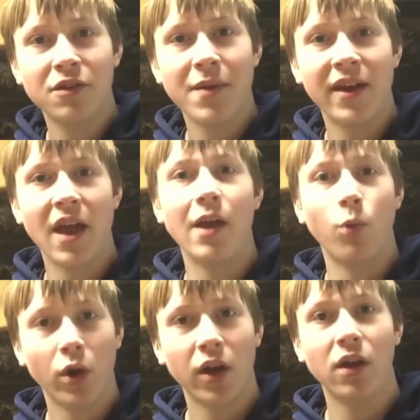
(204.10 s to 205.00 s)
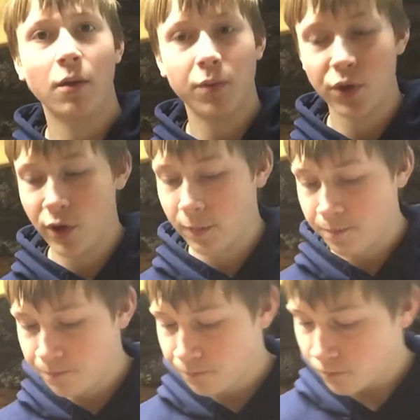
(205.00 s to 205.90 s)
to make a working computer.
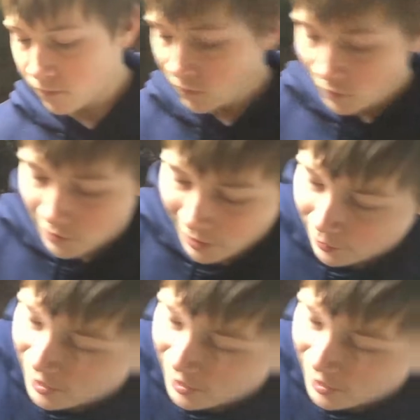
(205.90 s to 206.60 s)
Now the